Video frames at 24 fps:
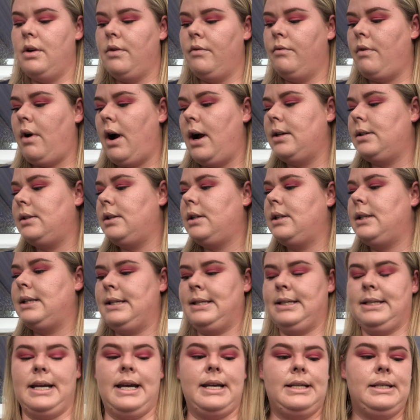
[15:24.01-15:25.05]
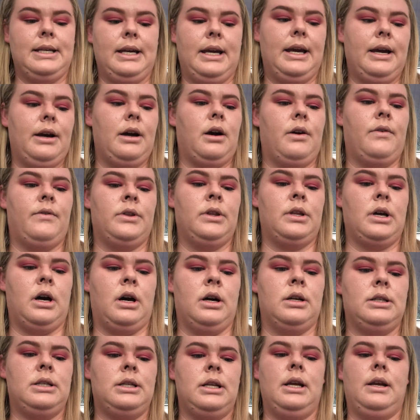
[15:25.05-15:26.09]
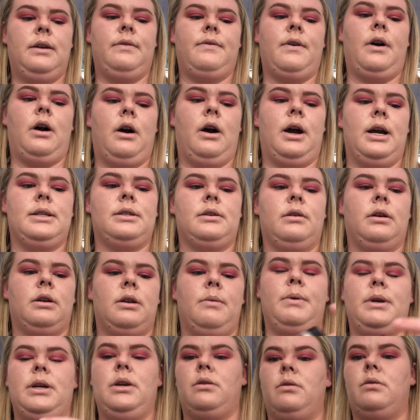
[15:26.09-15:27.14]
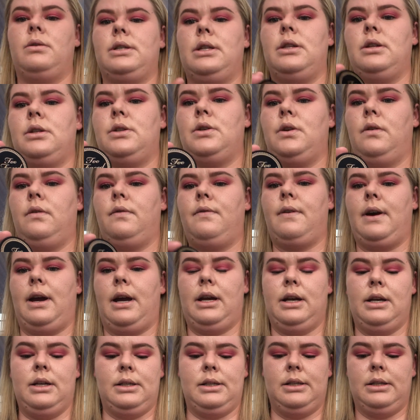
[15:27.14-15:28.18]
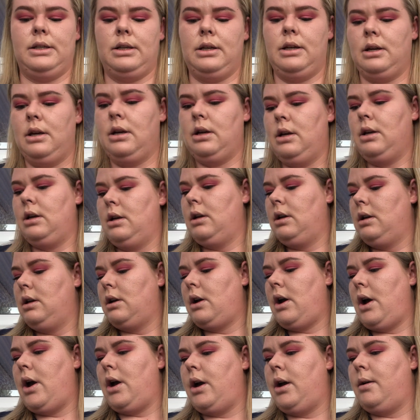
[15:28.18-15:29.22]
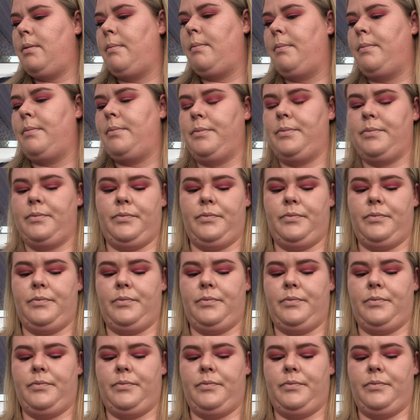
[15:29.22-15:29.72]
Right, so to set it on the underneath eyes, I'm going to be using the Too Faced. And